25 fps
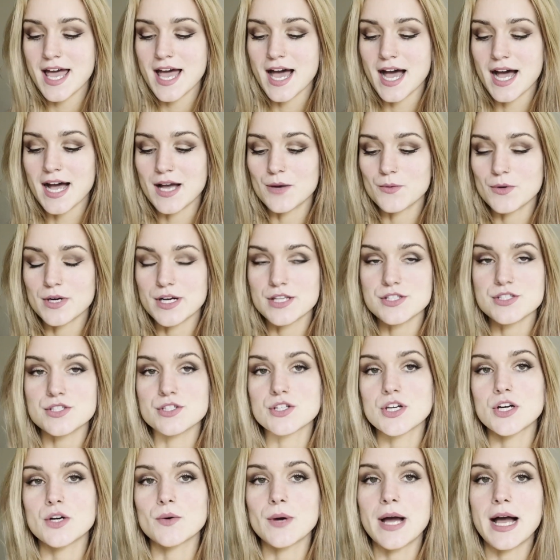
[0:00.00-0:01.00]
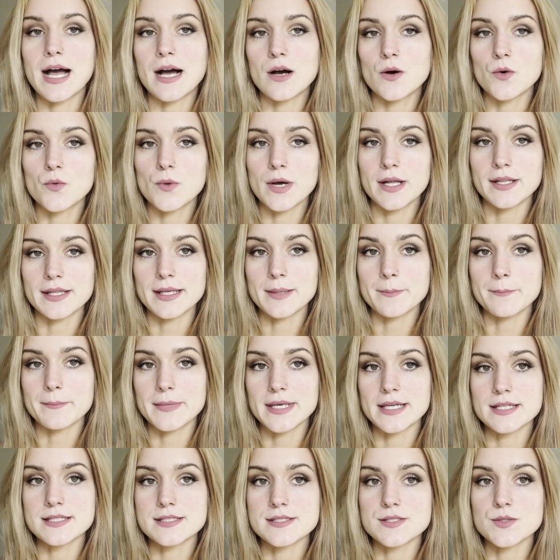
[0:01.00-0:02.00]
I wanted to know how well it
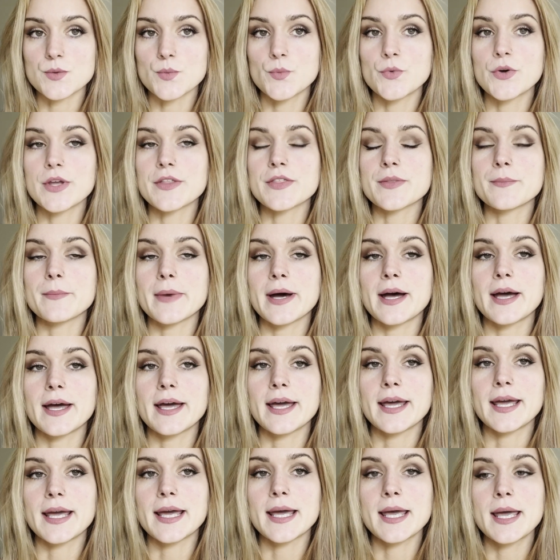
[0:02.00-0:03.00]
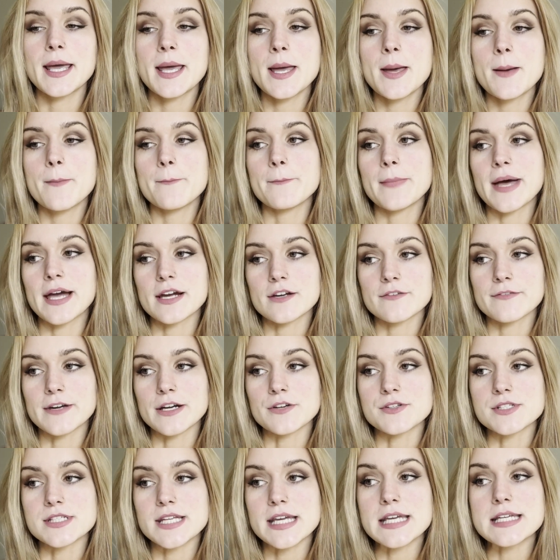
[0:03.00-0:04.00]
mixed with my MAC
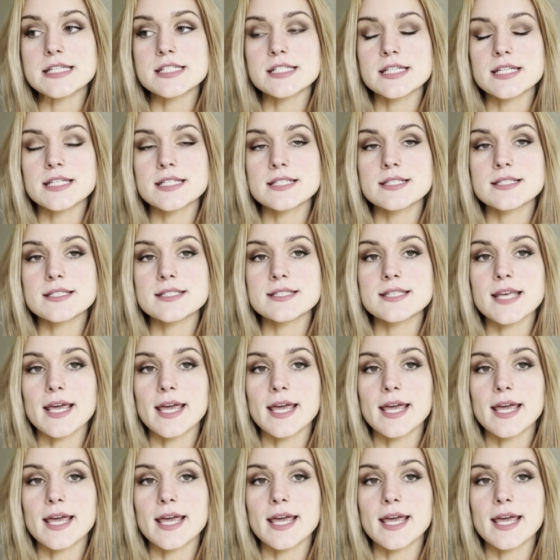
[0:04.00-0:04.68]
foundations,